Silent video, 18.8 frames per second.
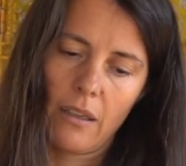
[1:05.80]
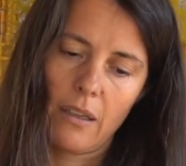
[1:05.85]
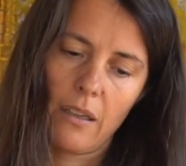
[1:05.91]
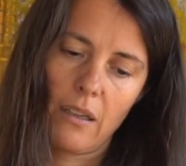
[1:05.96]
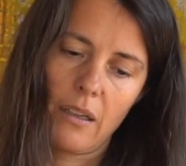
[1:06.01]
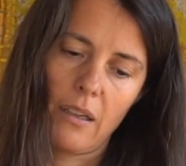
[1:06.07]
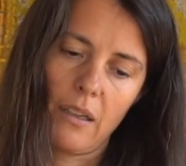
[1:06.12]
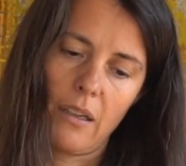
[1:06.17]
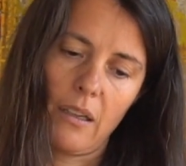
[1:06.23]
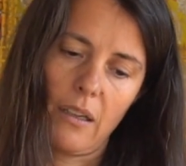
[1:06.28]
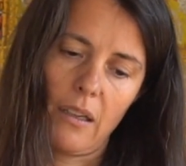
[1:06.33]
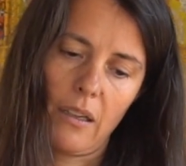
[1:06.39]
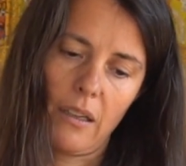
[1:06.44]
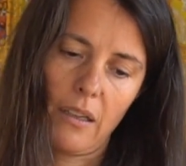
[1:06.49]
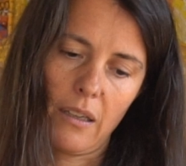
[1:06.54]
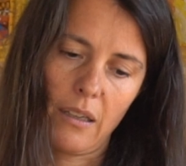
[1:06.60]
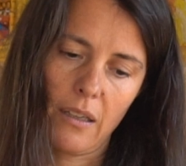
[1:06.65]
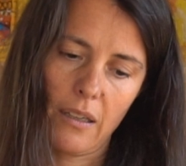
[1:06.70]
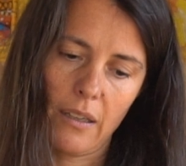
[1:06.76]

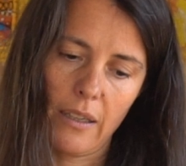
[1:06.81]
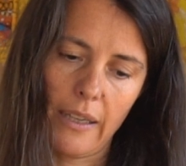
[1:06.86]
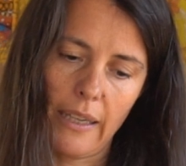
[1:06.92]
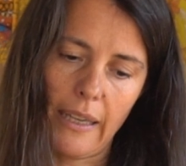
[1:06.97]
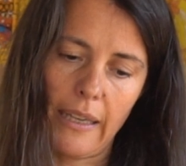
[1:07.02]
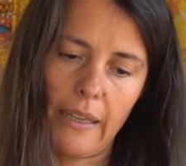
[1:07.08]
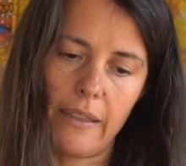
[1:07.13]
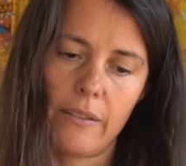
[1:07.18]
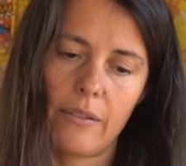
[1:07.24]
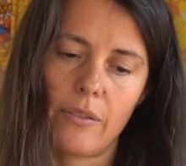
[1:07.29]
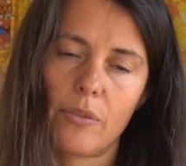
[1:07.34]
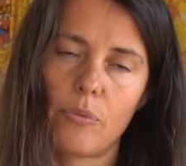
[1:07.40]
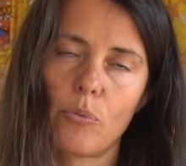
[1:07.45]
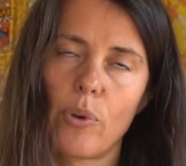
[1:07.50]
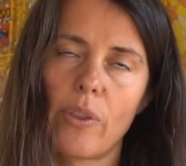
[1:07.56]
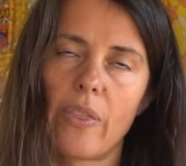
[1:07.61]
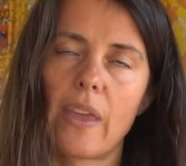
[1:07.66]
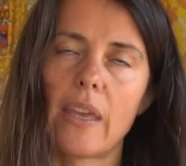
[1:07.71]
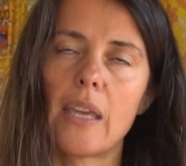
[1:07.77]
and
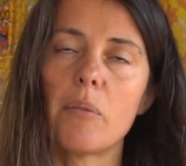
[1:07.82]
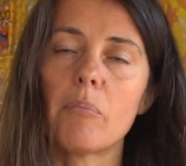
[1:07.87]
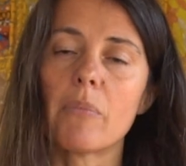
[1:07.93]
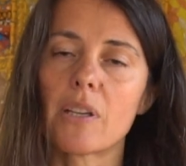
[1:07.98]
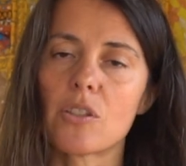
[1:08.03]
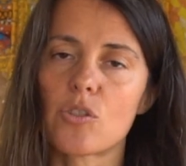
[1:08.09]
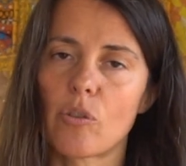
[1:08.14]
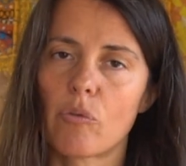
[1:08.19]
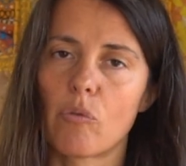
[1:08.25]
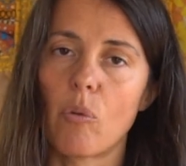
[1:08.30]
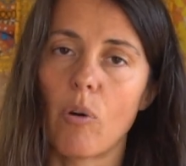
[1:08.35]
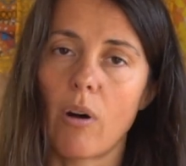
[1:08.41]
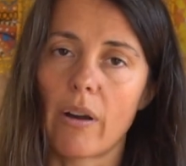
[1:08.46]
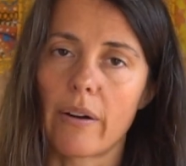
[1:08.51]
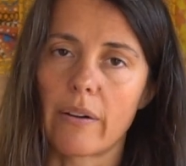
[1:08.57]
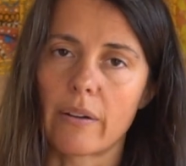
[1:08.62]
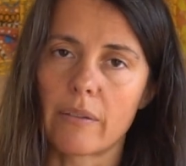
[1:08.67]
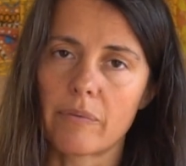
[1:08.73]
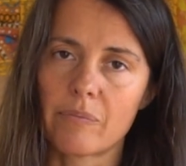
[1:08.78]
with the image of
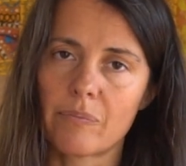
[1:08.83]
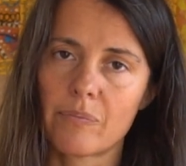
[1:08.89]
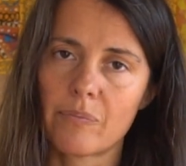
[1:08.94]
water,